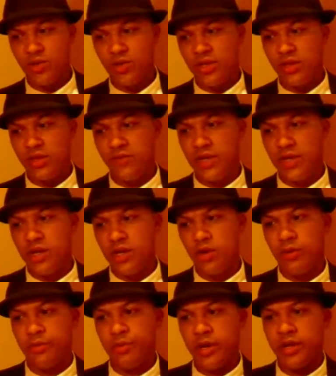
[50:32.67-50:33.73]
doing the video
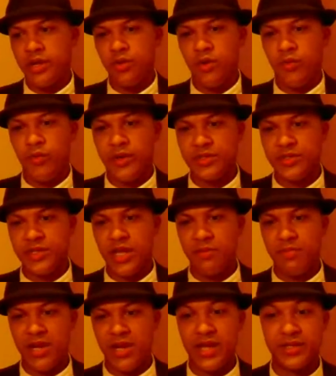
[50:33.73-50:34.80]
we were planning to do on Wednesday, but
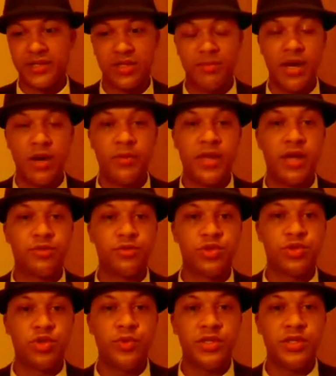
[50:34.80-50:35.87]
hey, somehow we got through 2
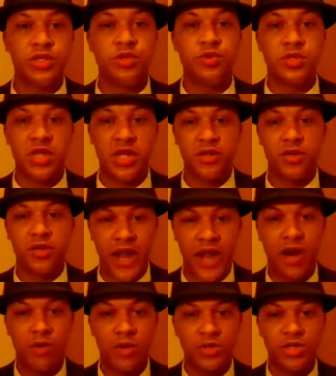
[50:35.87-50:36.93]
weeks of news in under an
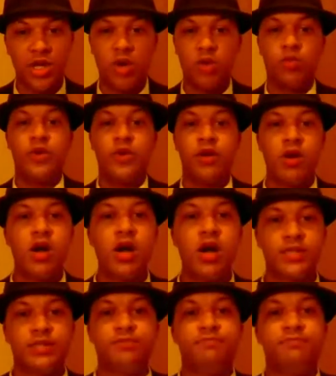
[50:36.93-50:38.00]
hour, so we are awesome.